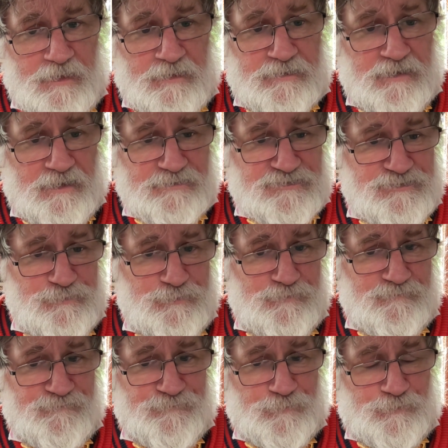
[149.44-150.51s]

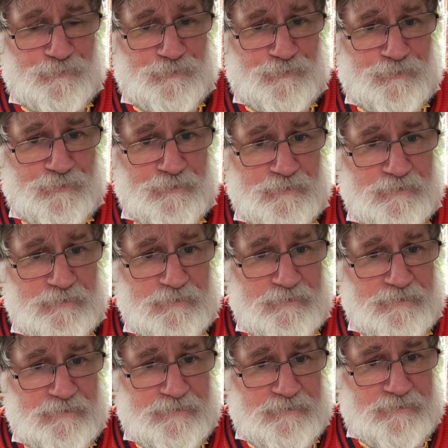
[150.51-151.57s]
cartoon for
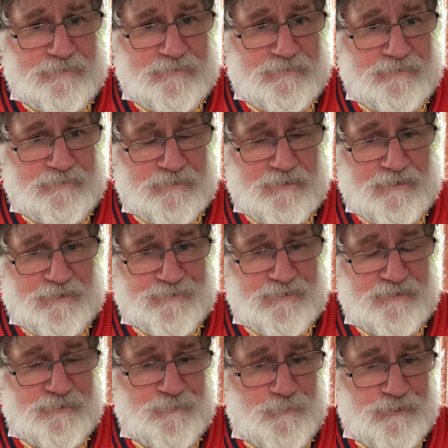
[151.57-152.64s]
The
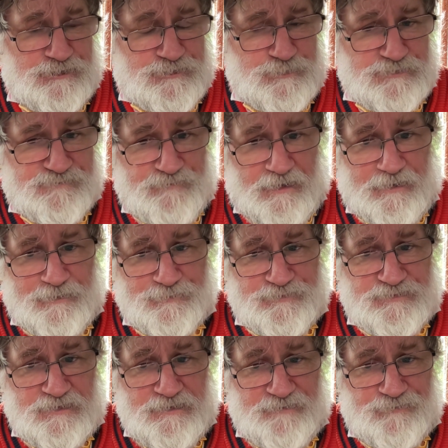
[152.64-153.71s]
Guardian, which was filed
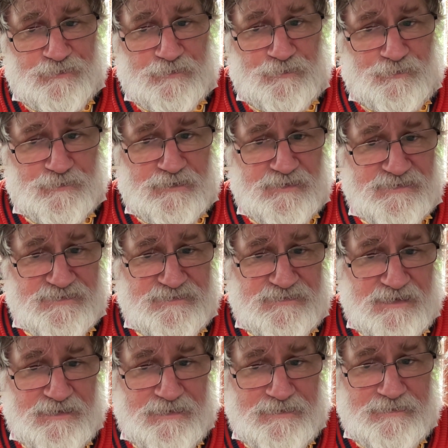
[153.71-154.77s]
at 11 o'clock
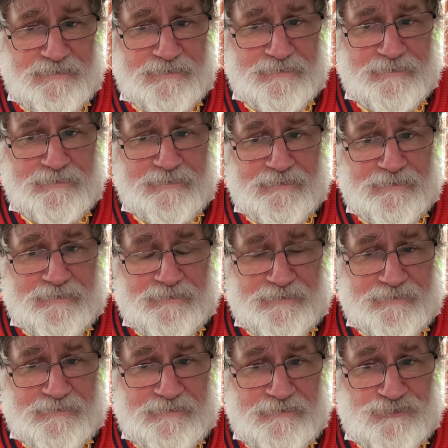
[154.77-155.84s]
yesterday.
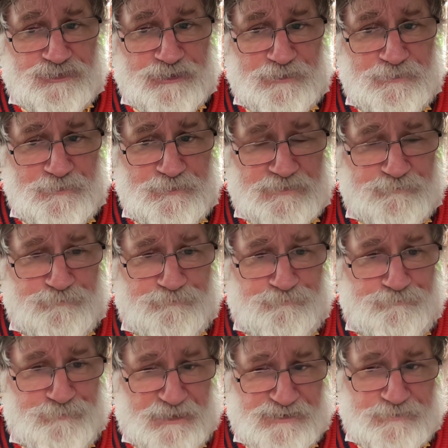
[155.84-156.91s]
It shows
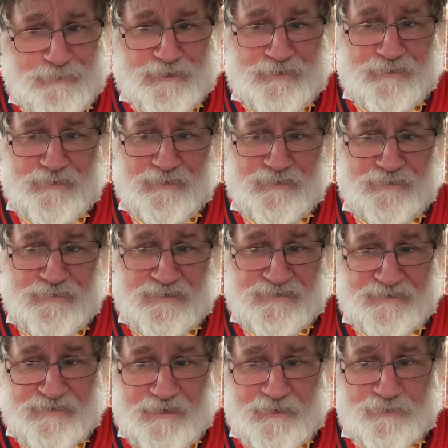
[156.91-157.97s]
Benjamin
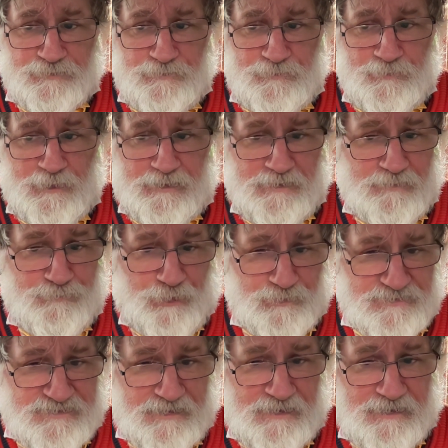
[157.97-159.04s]
Netanyahu wearing
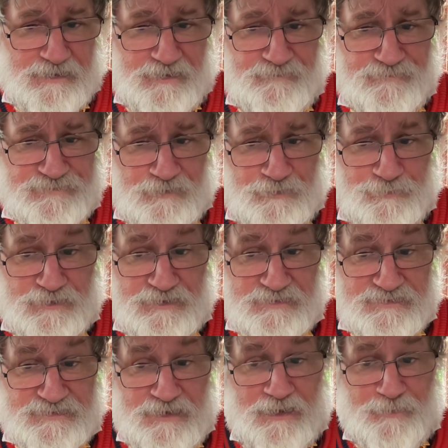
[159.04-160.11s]
boxing gloves, holding a
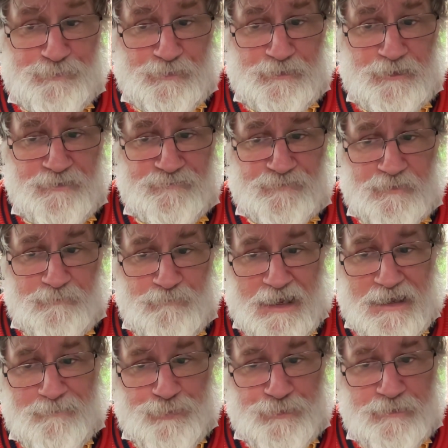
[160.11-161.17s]
scalpel over a
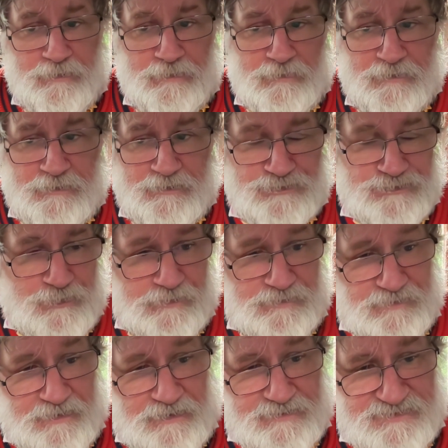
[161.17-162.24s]
map, showing
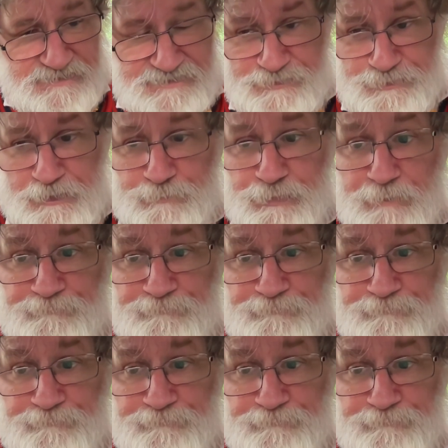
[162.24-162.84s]
the Gaza Strip.